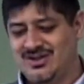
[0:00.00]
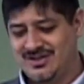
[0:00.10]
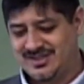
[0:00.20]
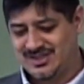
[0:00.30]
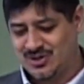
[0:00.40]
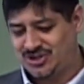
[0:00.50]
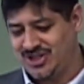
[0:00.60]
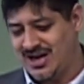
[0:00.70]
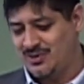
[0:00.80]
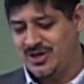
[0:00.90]
years,
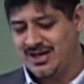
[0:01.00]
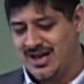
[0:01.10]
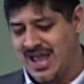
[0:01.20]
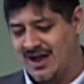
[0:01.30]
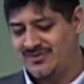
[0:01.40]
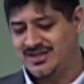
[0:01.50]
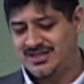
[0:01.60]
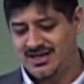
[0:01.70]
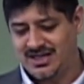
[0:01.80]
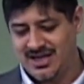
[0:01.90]
Christianity, we didn't have the
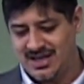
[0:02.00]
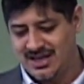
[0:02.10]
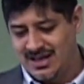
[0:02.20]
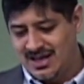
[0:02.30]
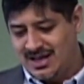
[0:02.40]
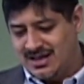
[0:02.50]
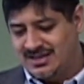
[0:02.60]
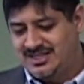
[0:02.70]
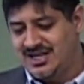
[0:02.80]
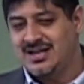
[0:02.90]
Didache.
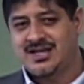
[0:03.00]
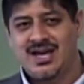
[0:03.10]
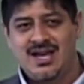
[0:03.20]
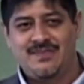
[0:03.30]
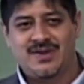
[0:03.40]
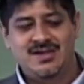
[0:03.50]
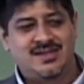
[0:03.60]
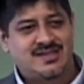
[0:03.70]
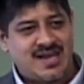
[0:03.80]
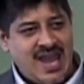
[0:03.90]
The Didache is
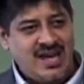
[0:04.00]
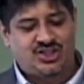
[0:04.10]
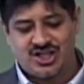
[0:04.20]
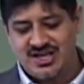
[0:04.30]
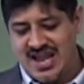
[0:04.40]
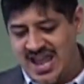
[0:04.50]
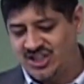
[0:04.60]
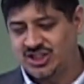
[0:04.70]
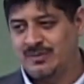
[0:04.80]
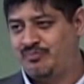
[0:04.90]
this ancient,
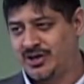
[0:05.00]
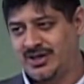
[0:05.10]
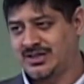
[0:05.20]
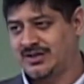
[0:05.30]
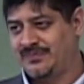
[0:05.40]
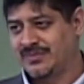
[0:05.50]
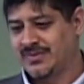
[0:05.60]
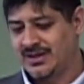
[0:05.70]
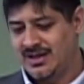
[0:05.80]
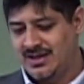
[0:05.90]
ancient book
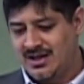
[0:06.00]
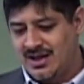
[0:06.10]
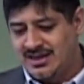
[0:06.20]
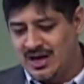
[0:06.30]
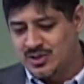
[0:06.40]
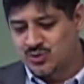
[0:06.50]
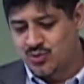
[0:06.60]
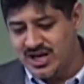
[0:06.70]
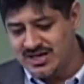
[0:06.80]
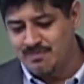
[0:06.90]
that was
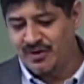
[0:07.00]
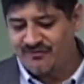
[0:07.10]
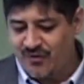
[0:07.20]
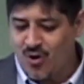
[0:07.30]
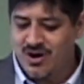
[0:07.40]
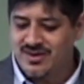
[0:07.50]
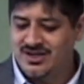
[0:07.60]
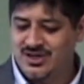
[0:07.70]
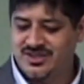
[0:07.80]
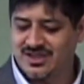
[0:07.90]
written before
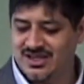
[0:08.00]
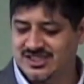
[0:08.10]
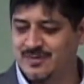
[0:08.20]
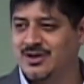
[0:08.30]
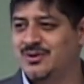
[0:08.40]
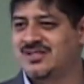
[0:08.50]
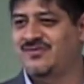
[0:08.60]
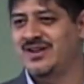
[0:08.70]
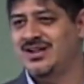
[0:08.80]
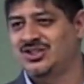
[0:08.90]
the New Testament was
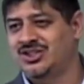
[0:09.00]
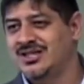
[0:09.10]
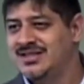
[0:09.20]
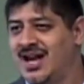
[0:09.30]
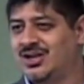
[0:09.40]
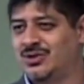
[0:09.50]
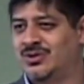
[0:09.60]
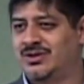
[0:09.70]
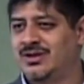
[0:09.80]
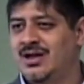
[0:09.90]
finished. Isn't that
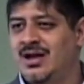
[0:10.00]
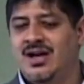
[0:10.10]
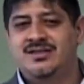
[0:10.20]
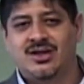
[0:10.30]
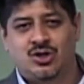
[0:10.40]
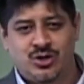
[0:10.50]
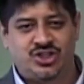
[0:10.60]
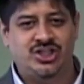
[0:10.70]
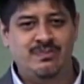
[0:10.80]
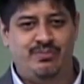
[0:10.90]
cool? It's a
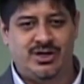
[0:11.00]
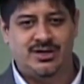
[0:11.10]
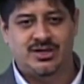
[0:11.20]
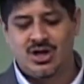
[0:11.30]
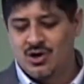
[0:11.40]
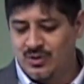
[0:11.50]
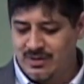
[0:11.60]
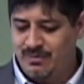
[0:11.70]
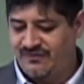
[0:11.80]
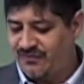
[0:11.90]
Christian book
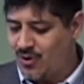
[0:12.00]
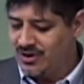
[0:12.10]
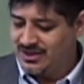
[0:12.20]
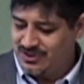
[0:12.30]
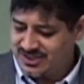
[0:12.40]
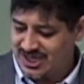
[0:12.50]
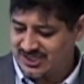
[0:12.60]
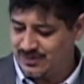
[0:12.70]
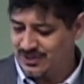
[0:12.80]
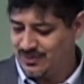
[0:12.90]
written before the New
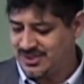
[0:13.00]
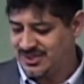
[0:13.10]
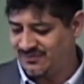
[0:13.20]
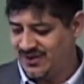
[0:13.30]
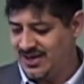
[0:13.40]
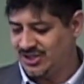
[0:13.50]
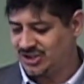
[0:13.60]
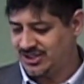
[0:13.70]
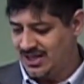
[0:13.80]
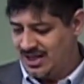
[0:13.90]
Testament was
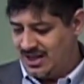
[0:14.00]
finished.